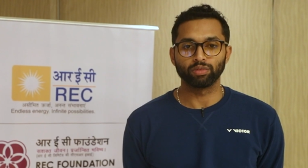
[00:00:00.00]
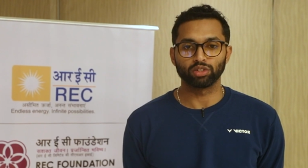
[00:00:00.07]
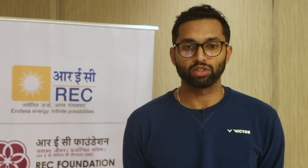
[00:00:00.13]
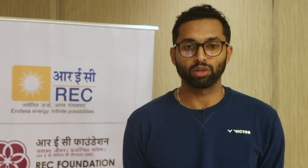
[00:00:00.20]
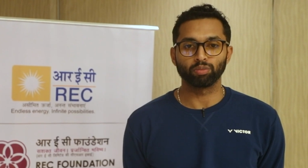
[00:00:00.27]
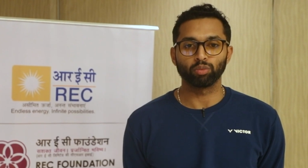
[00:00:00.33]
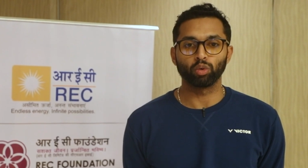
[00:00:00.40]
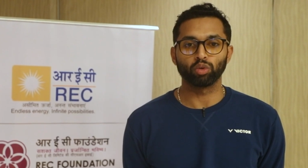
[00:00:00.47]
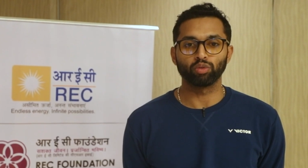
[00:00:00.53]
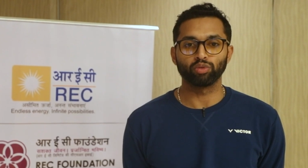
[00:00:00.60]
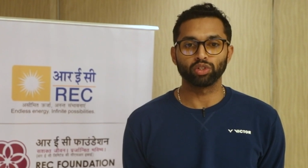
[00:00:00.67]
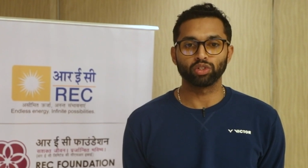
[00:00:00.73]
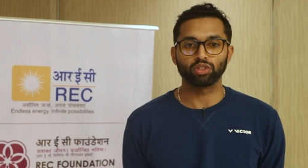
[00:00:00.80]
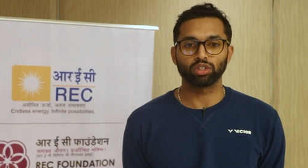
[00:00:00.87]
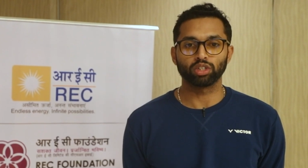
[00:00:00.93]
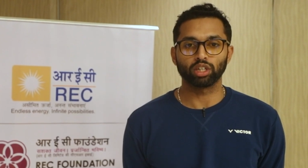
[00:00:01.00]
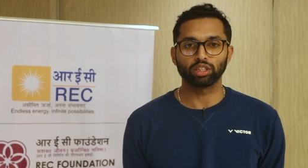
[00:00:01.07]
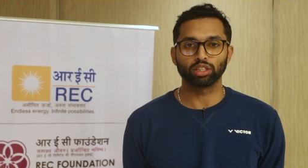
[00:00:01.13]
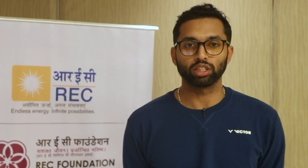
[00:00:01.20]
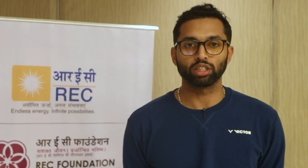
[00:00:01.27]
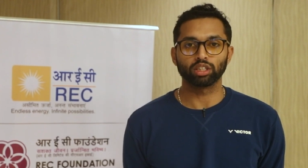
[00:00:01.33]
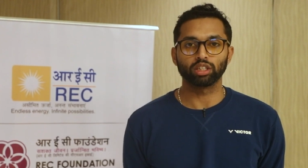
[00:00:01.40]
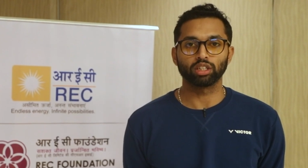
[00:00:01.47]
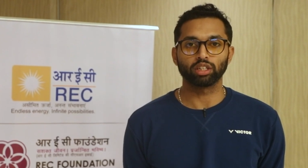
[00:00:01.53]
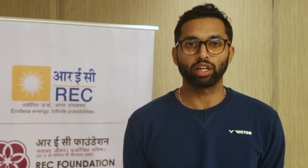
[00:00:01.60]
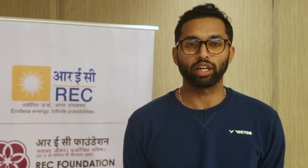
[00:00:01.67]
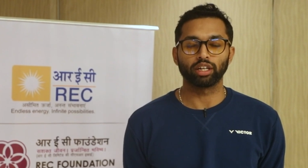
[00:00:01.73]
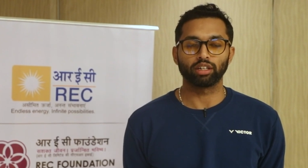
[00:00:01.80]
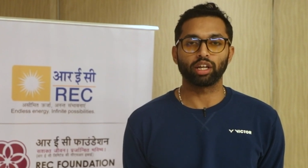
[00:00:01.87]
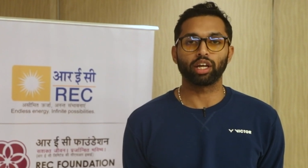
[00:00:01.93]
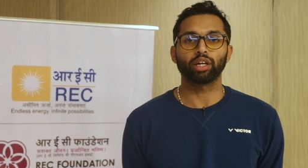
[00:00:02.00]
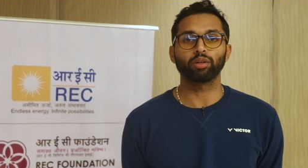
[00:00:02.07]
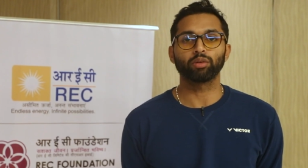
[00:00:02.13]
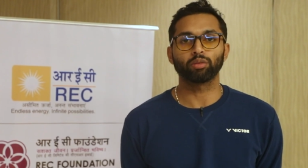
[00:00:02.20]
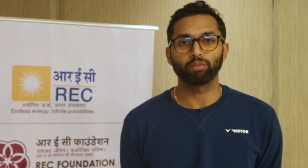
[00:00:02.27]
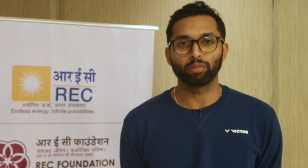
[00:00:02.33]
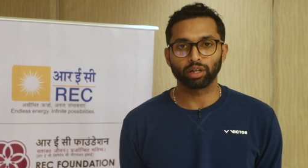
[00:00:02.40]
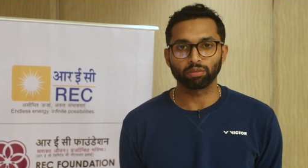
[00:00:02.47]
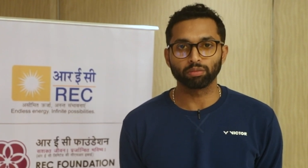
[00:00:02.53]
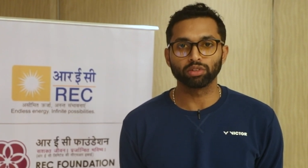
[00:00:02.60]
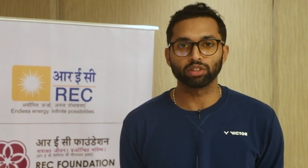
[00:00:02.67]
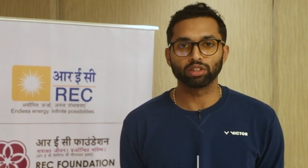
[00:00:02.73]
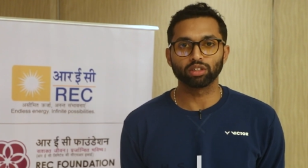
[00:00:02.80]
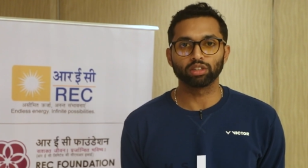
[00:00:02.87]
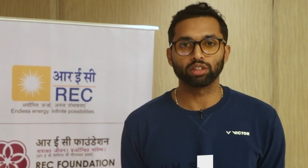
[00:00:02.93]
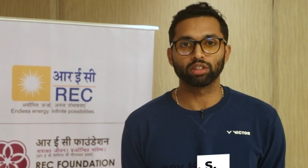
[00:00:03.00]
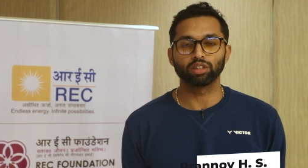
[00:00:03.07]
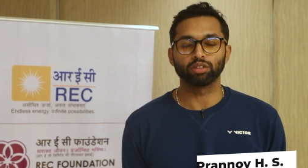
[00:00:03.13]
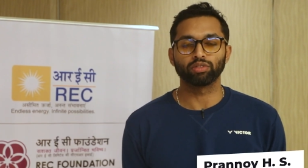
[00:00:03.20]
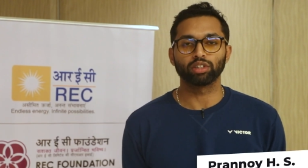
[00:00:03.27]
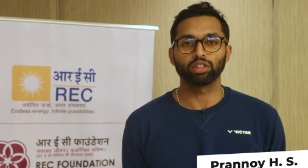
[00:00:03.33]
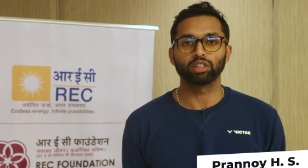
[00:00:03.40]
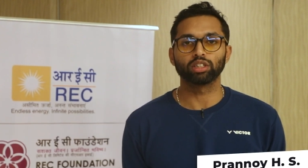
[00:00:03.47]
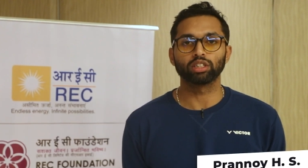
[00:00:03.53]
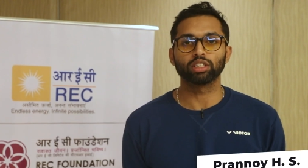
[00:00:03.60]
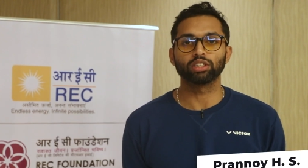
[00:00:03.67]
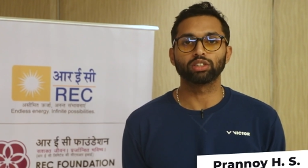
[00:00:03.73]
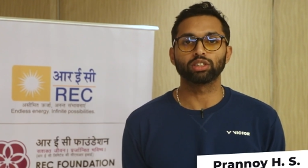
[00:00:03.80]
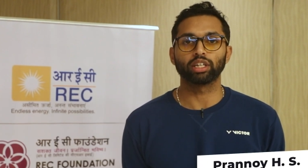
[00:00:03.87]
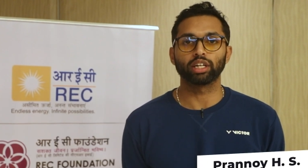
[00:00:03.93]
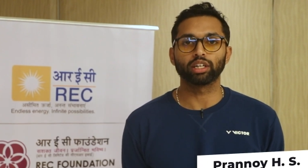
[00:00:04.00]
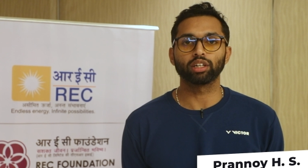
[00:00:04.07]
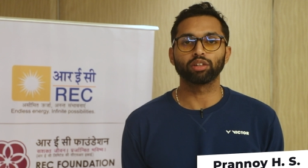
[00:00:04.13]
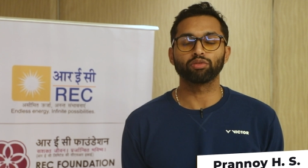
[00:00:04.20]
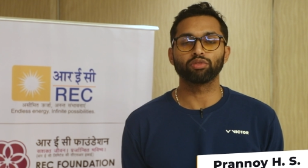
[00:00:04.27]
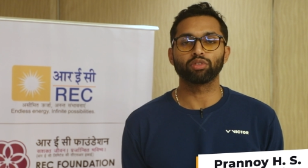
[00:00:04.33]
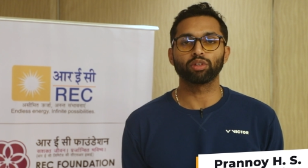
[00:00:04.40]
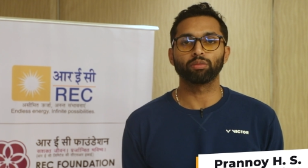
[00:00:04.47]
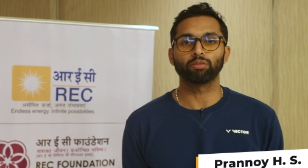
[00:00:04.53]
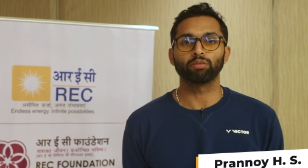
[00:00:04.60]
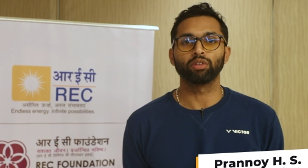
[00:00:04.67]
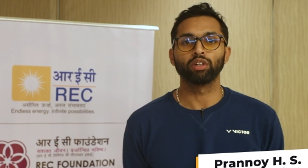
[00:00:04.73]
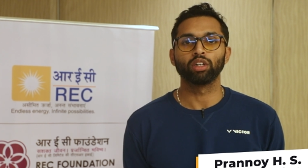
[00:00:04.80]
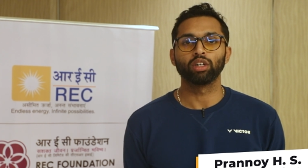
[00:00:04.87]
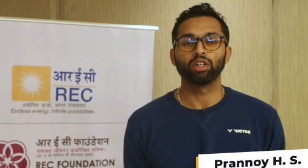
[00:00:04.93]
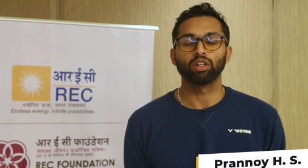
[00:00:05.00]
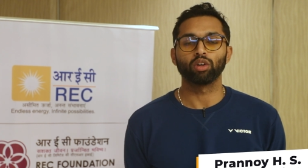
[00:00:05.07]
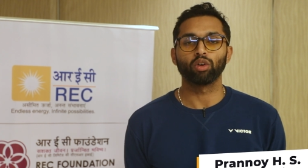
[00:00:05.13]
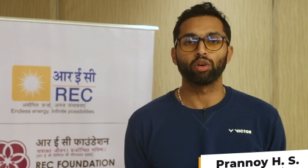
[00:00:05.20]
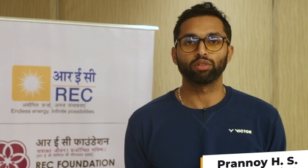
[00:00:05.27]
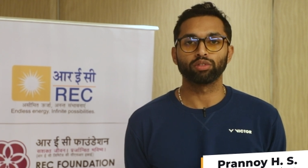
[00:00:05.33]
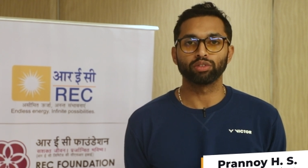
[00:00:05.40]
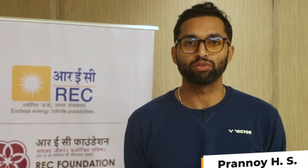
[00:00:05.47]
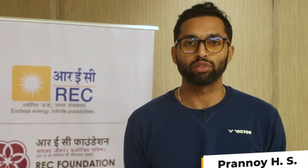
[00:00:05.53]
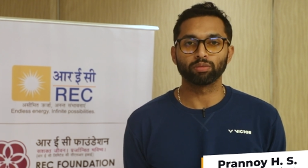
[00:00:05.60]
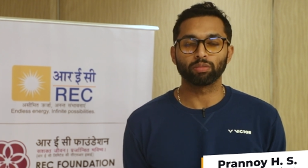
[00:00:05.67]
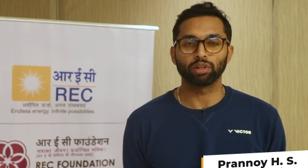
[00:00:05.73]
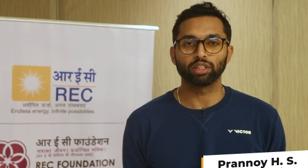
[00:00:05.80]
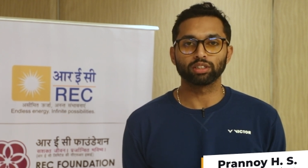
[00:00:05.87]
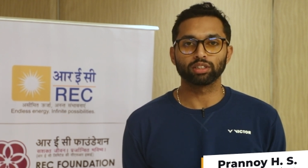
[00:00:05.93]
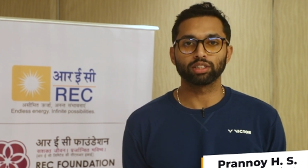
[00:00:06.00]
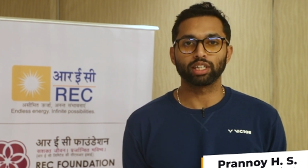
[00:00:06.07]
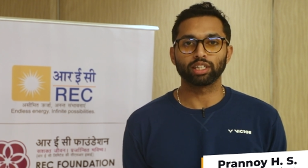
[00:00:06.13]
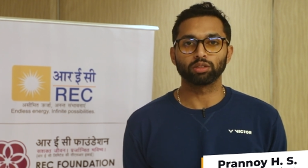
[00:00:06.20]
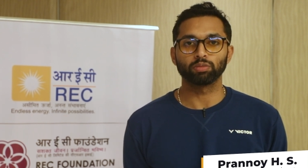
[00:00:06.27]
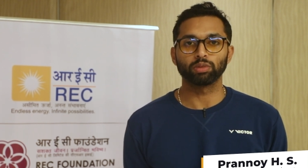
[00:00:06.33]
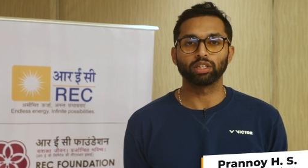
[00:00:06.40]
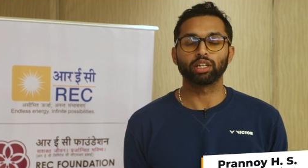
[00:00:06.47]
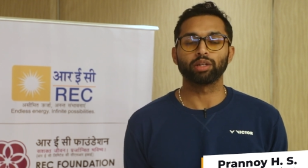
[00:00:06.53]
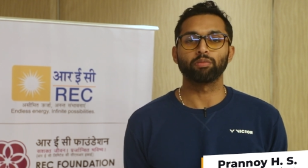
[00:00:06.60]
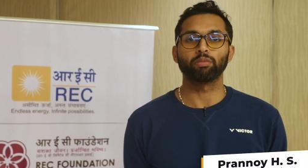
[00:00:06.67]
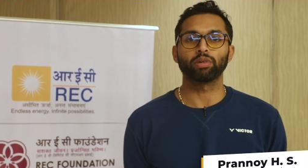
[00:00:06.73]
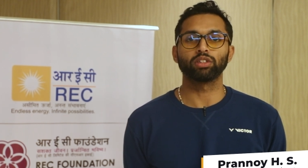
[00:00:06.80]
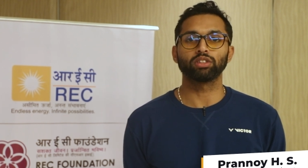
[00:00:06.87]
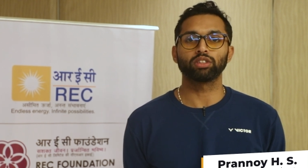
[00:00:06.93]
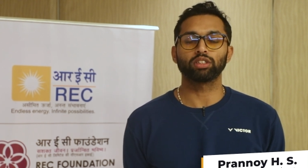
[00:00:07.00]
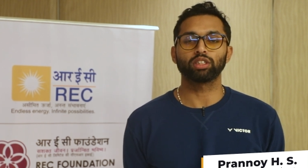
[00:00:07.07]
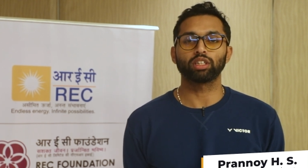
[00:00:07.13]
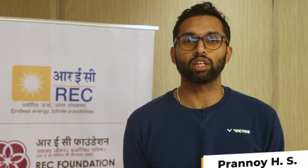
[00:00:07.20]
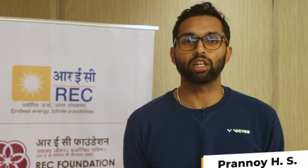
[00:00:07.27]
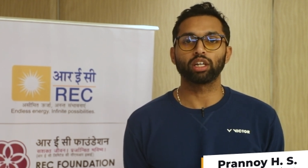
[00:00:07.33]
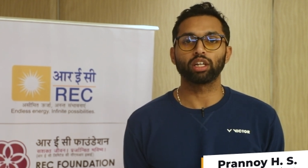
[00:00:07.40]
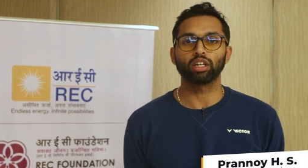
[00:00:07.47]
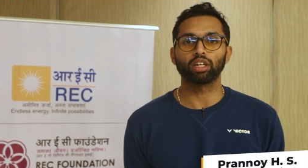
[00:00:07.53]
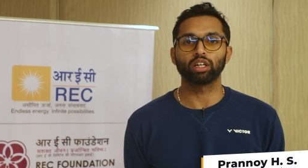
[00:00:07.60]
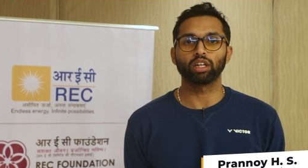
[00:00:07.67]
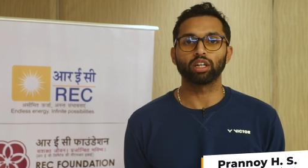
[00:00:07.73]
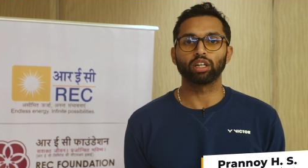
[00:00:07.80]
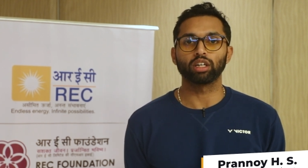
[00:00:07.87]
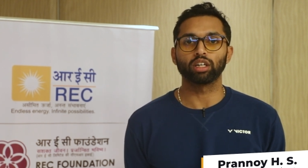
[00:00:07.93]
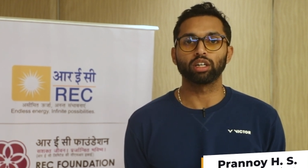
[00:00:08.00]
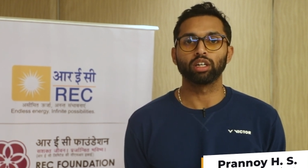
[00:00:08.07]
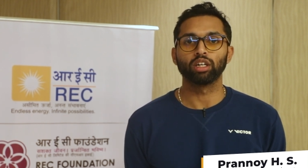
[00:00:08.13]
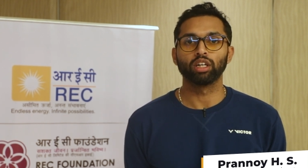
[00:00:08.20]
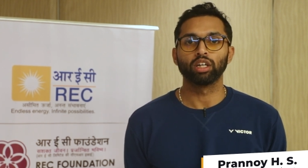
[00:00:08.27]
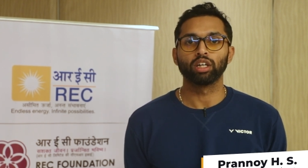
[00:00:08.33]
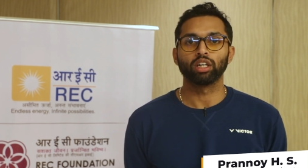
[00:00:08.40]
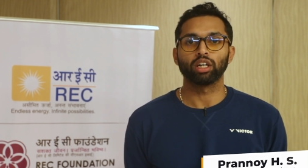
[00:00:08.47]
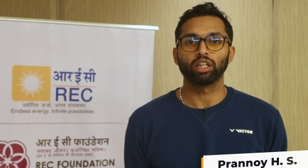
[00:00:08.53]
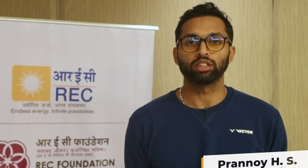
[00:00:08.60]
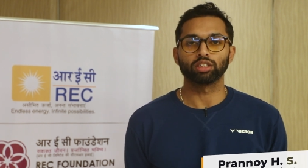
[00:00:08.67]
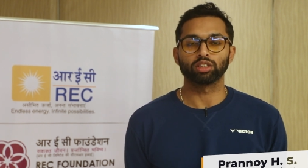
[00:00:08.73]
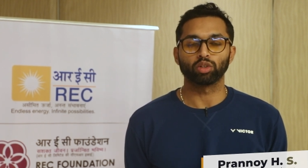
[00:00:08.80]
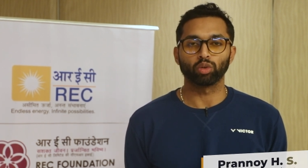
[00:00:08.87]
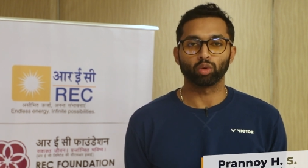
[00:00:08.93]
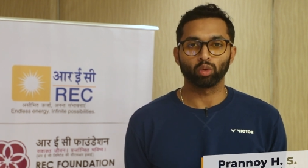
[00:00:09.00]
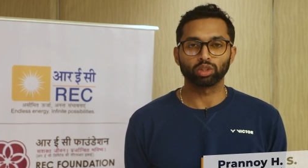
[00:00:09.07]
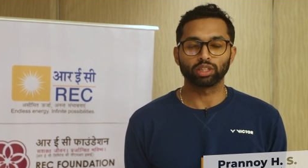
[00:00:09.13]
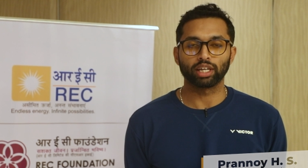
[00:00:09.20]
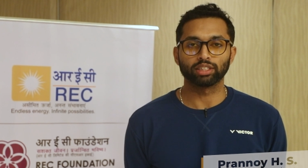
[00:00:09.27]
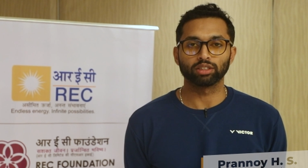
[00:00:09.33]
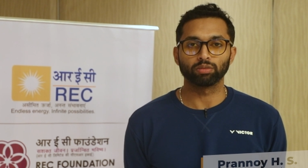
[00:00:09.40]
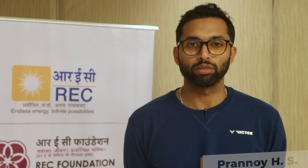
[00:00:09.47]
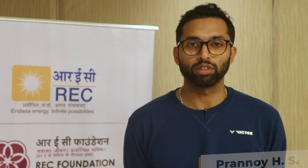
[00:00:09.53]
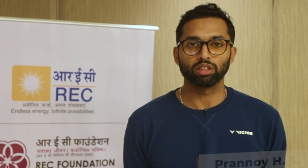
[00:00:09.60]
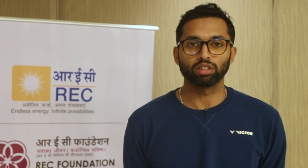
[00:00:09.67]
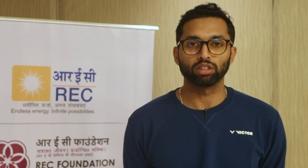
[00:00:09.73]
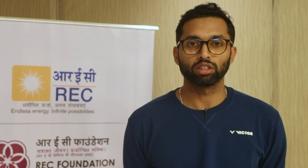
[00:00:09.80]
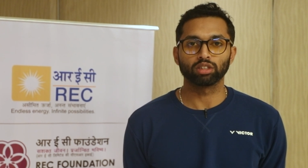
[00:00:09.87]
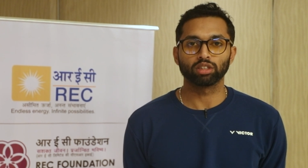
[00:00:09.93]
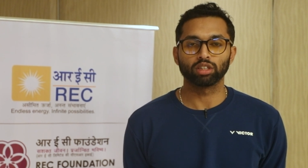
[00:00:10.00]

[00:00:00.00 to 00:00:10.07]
The support which I think the entire badminton uh, fraternity is getting from a lot of different places has been immense, and uh, I the growth has been